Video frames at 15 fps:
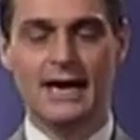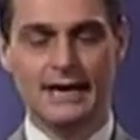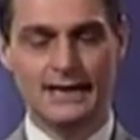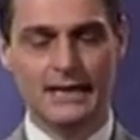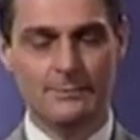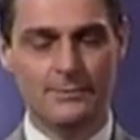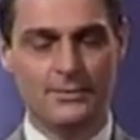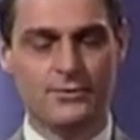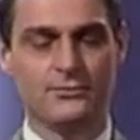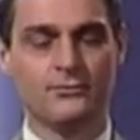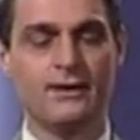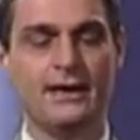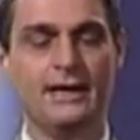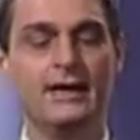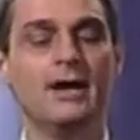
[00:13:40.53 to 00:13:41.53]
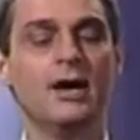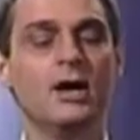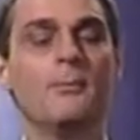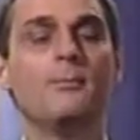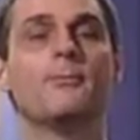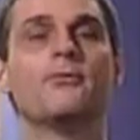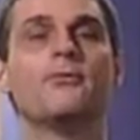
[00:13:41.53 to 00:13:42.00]
And number three,
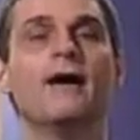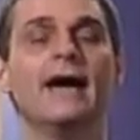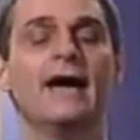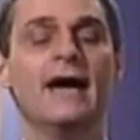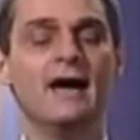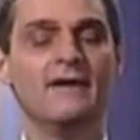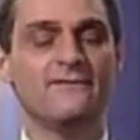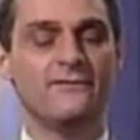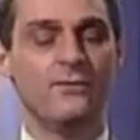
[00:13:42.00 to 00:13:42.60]
prayer